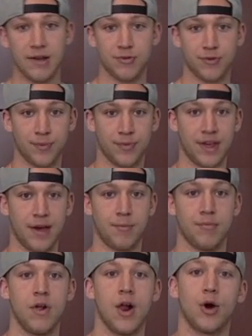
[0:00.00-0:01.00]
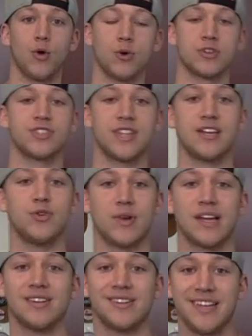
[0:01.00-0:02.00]
from them, or so that you
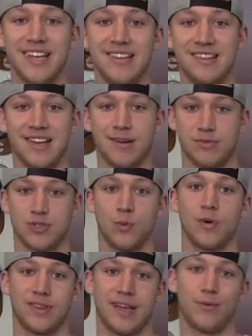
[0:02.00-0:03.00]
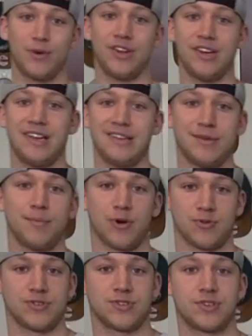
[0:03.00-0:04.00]
can lead them to what they really need the
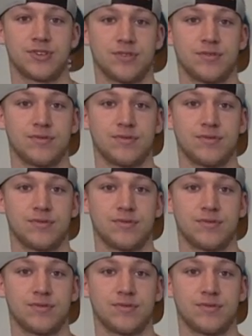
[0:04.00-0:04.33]
most?